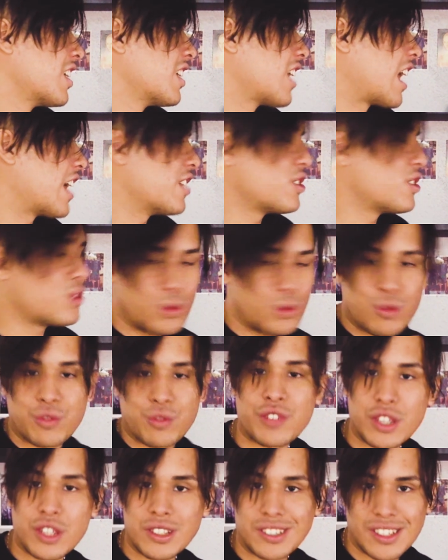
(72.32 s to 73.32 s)
I do
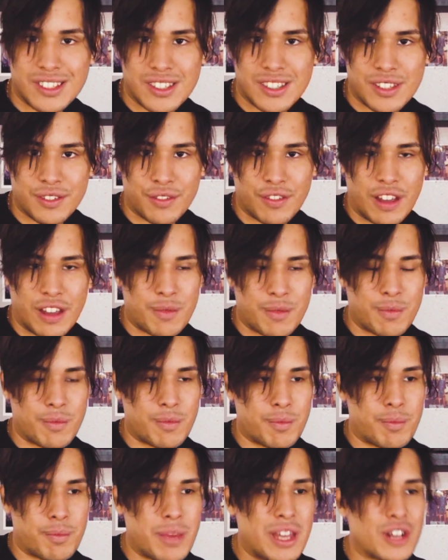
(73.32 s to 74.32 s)
feel as if I'm
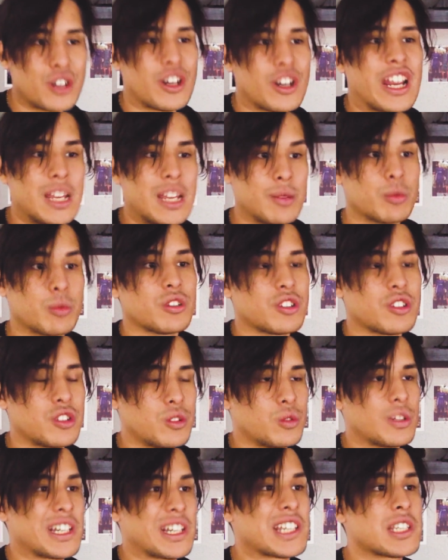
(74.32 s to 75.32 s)
better able
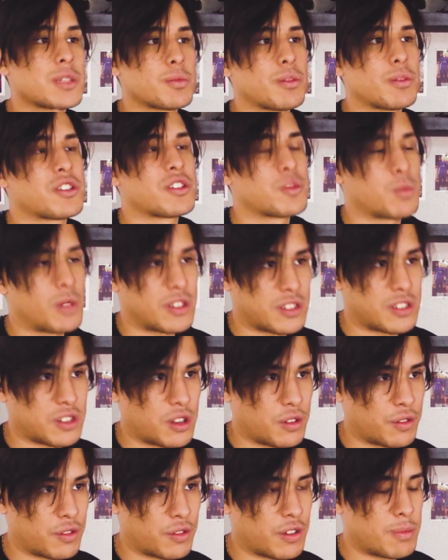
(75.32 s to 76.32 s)
to express
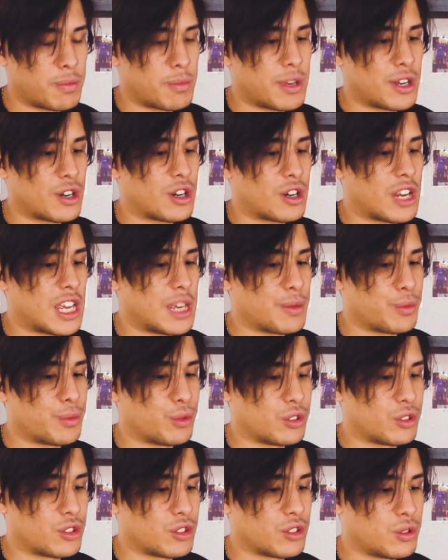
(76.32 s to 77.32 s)
myself and better
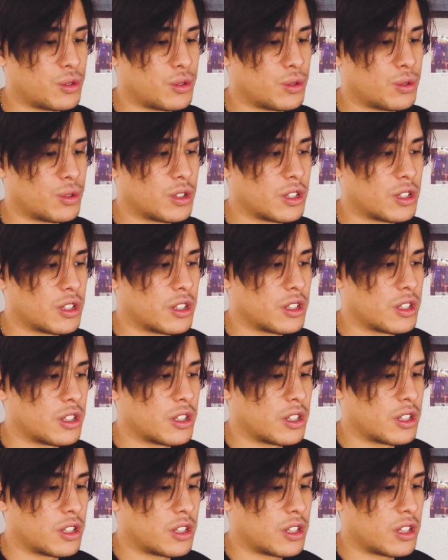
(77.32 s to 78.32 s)
able to
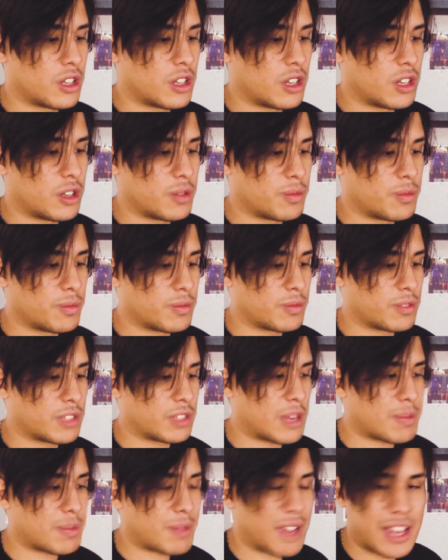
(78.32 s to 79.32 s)

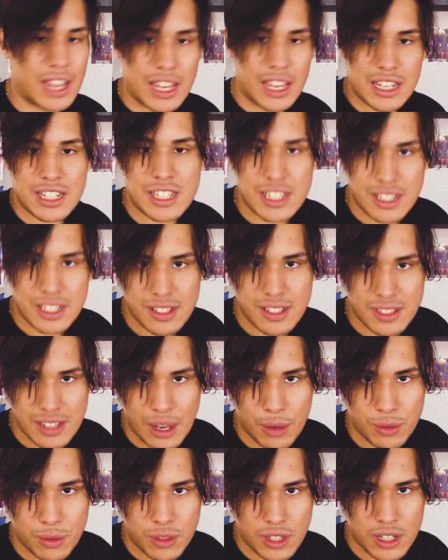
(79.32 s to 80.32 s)
get my ideas
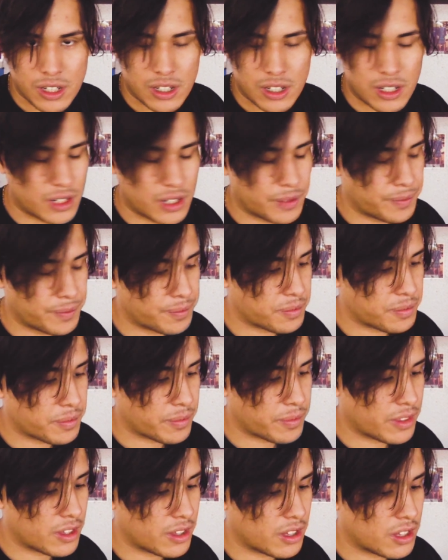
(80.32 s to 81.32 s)
out there
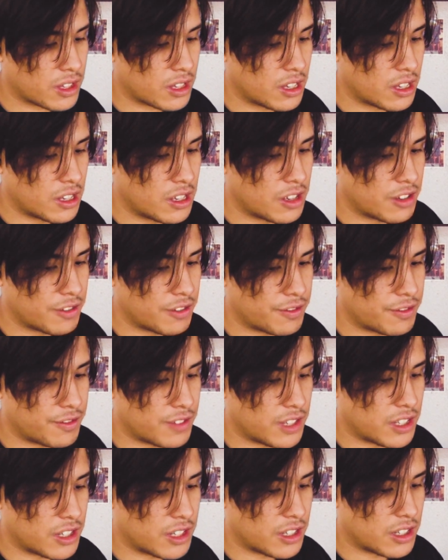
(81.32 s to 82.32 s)

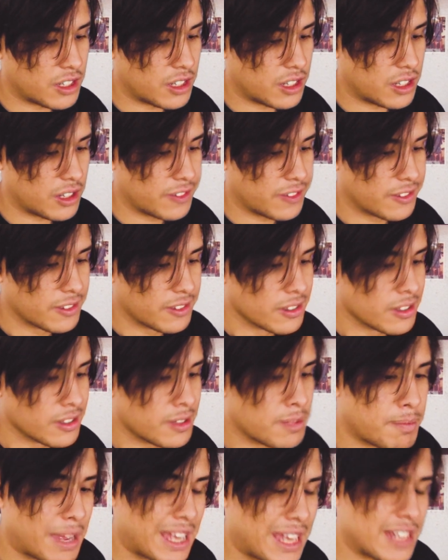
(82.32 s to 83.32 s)
via
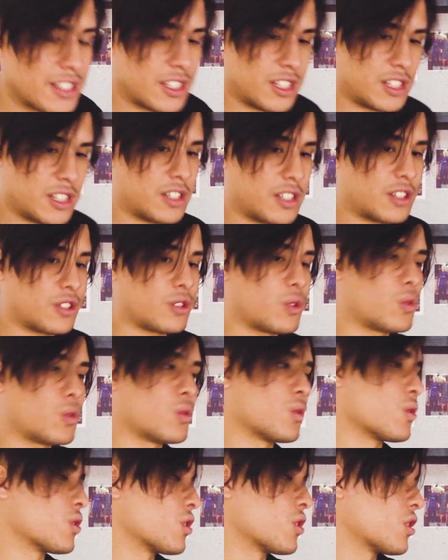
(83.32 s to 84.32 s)
painting
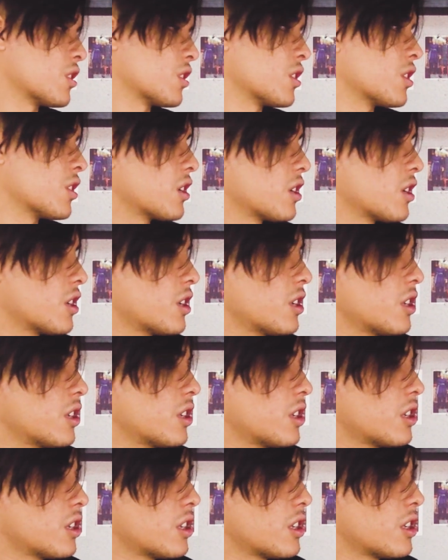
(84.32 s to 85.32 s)
or
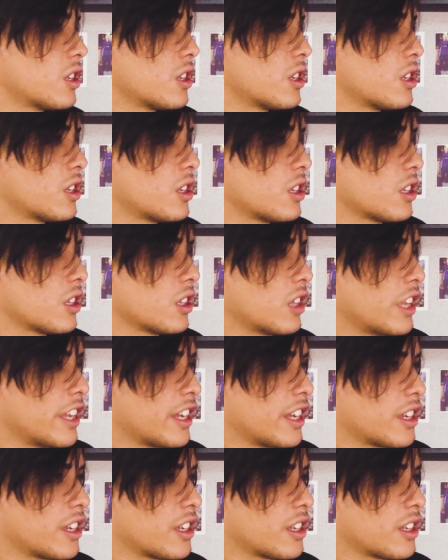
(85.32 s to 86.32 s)

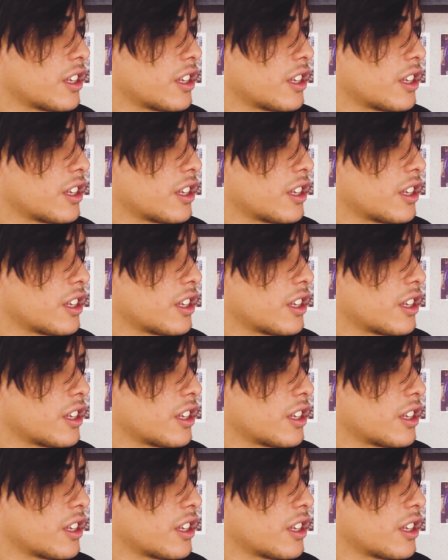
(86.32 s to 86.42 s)
like,